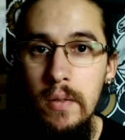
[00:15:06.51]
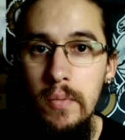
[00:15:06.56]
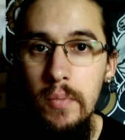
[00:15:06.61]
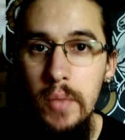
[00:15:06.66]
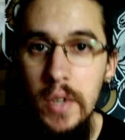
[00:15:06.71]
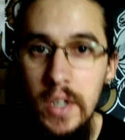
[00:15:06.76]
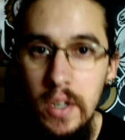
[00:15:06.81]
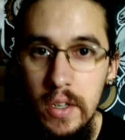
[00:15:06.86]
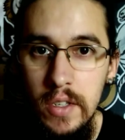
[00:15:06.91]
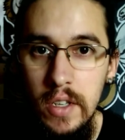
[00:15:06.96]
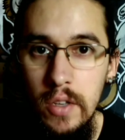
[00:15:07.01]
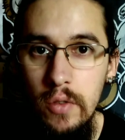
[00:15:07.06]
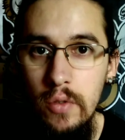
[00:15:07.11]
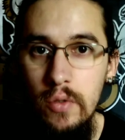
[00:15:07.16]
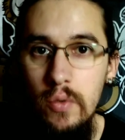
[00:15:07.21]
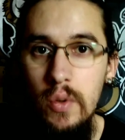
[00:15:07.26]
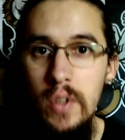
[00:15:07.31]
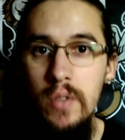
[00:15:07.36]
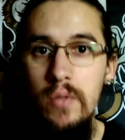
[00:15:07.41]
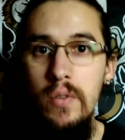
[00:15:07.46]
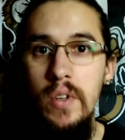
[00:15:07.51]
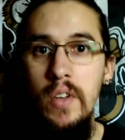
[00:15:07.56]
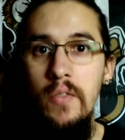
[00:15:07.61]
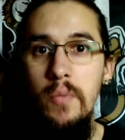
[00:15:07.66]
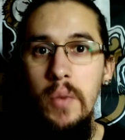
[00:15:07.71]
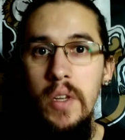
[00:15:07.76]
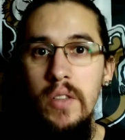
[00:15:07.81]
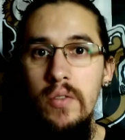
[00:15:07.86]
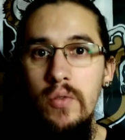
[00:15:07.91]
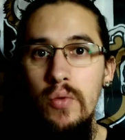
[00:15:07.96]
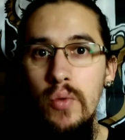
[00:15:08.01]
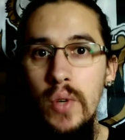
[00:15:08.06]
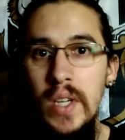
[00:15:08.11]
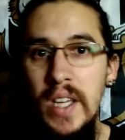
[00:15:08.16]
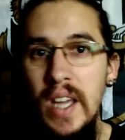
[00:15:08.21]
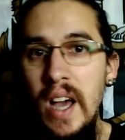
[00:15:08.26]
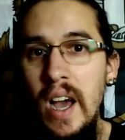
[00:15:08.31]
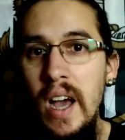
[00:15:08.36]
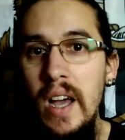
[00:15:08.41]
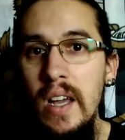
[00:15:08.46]
because I don't want to give money to a
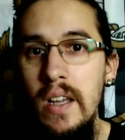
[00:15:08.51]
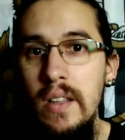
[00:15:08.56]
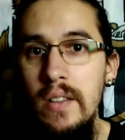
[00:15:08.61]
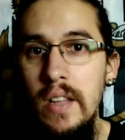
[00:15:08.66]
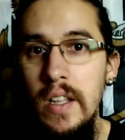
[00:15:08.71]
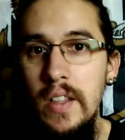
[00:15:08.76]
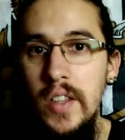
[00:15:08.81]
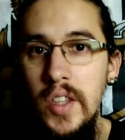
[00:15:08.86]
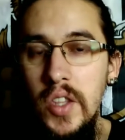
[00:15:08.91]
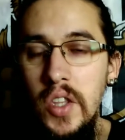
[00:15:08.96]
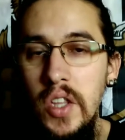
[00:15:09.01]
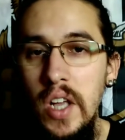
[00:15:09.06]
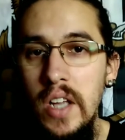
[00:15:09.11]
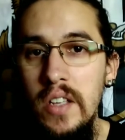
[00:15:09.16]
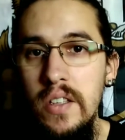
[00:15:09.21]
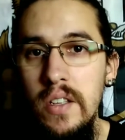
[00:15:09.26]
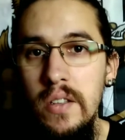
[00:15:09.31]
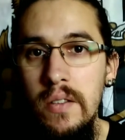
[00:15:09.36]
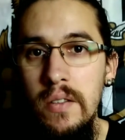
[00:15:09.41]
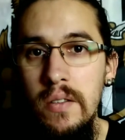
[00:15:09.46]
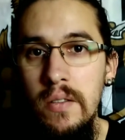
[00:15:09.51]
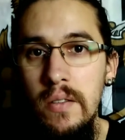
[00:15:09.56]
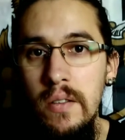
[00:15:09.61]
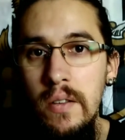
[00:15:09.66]
guy that doesn't